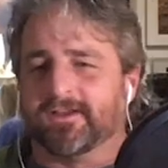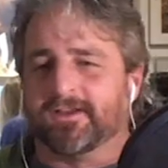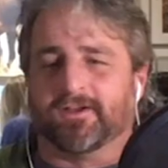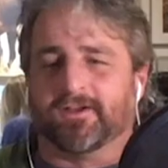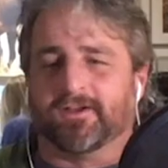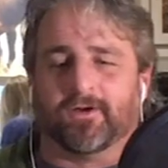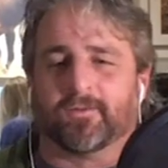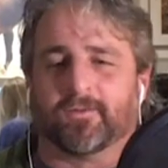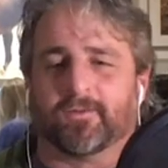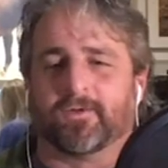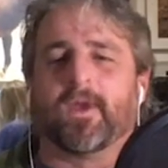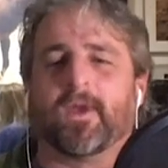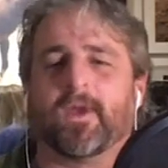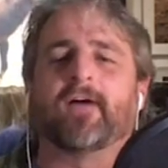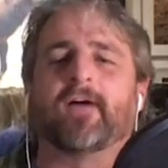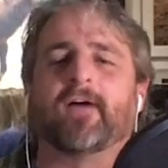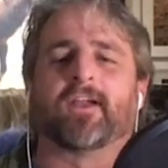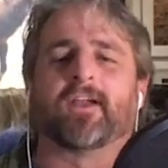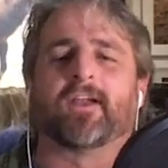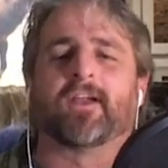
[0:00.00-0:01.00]
You know, you
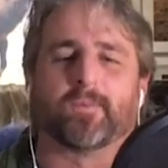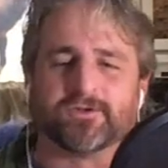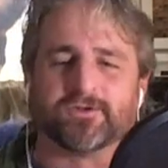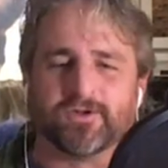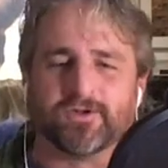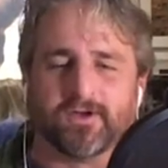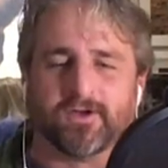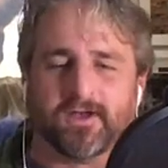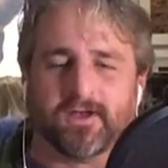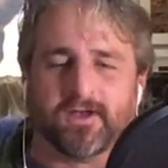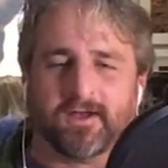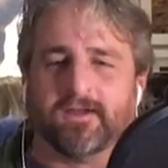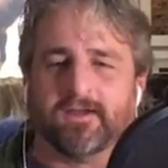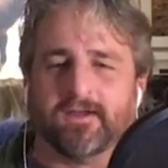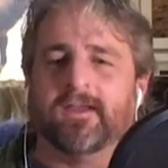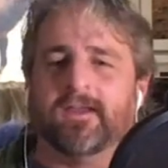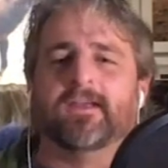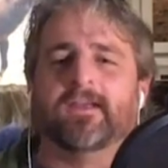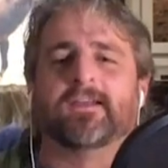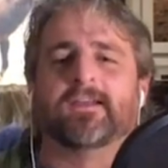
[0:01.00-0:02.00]
have that opportunity.
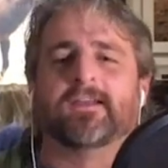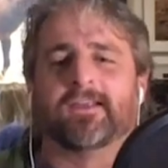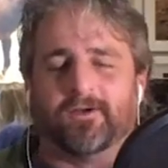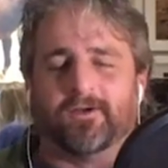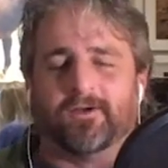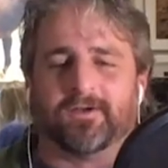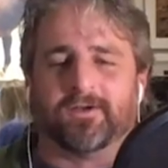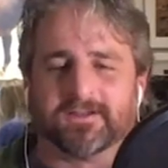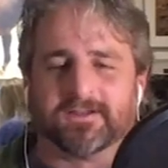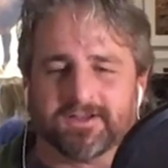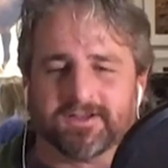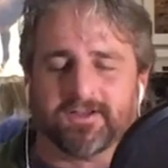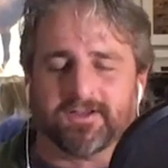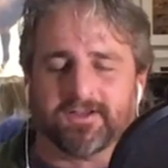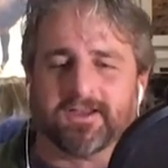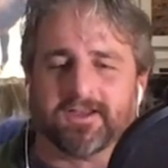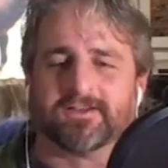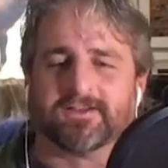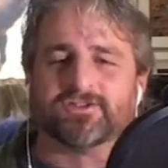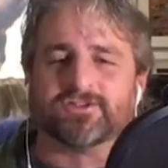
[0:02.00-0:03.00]
You don't necessarily
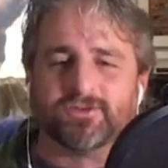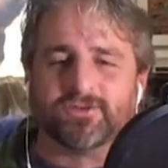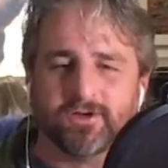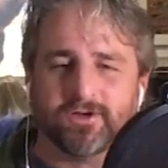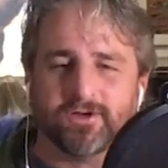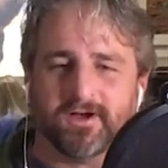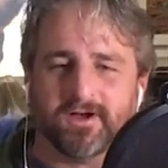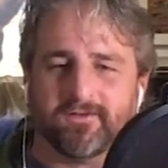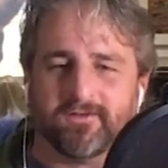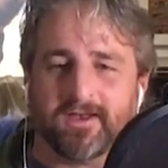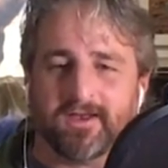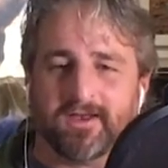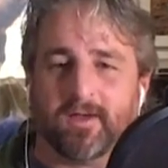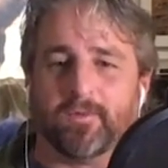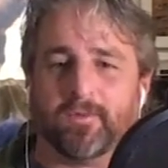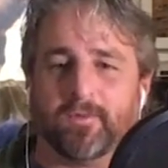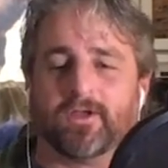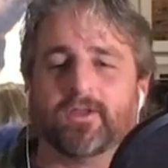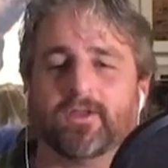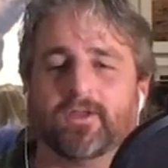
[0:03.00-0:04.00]
get to shoot it every day,
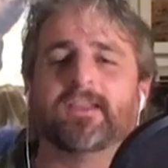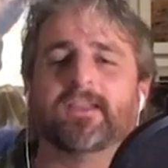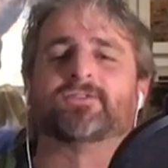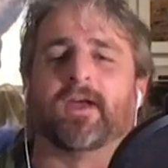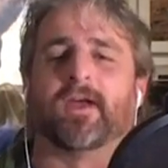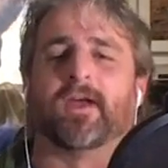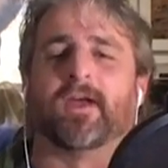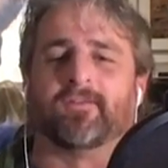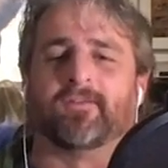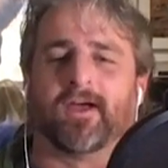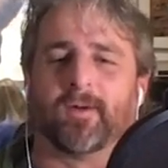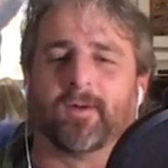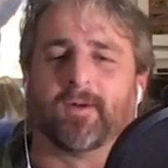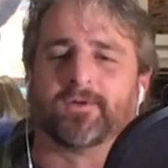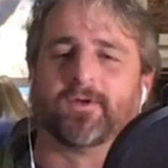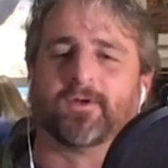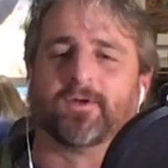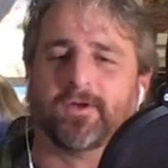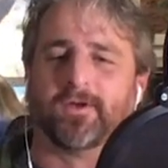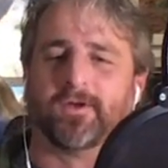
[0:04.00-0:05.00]
but at least you have the
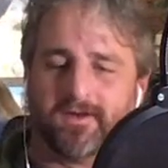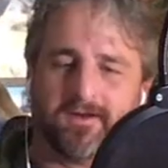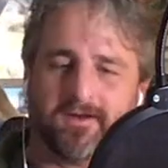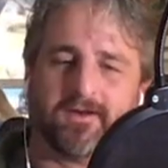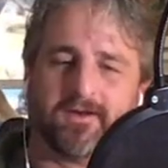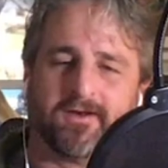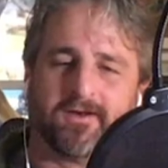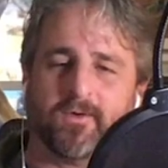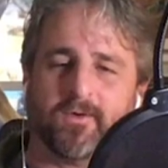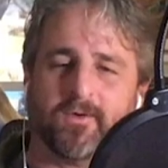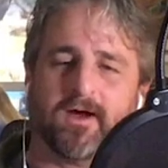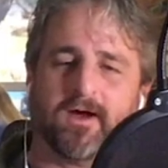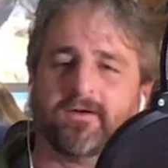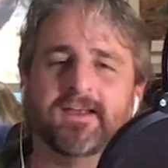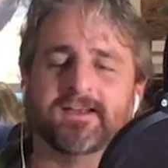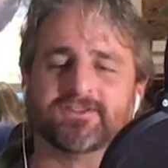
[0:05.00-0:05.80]
opportunity to go out.